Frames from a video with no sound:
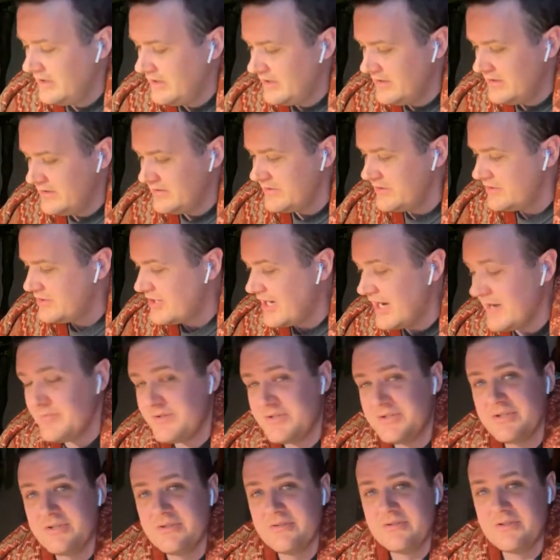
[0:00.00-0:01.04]
Yeah, yeah
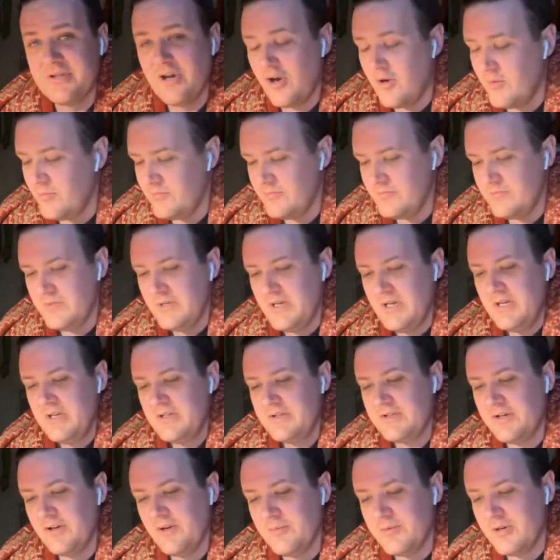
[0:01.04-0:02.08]
thanks, Keenan.
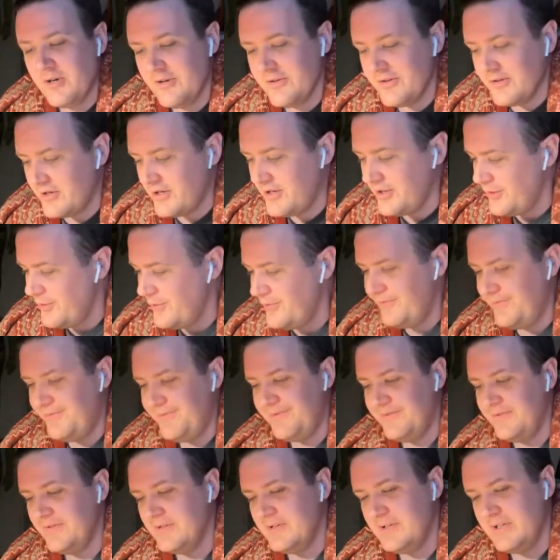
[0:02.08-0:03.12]
Tom got the coof
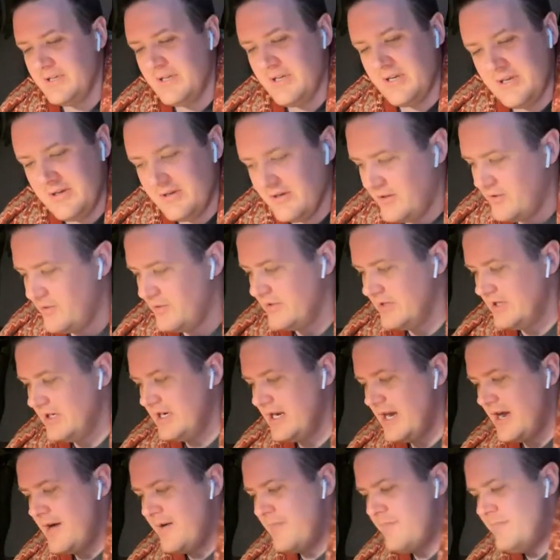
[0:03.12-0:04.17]
and uh, and couldn't
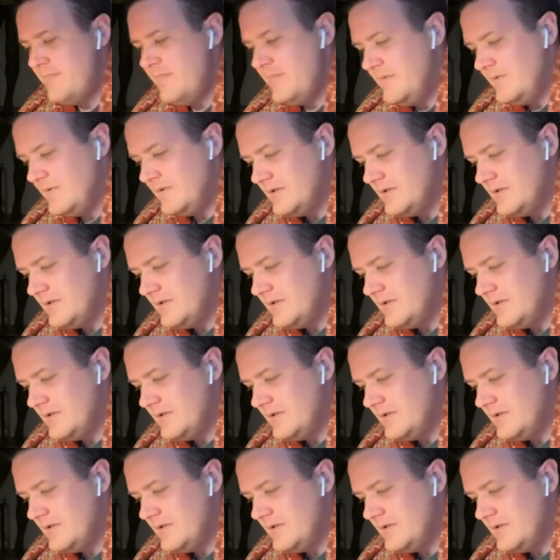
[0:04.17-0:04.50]
come.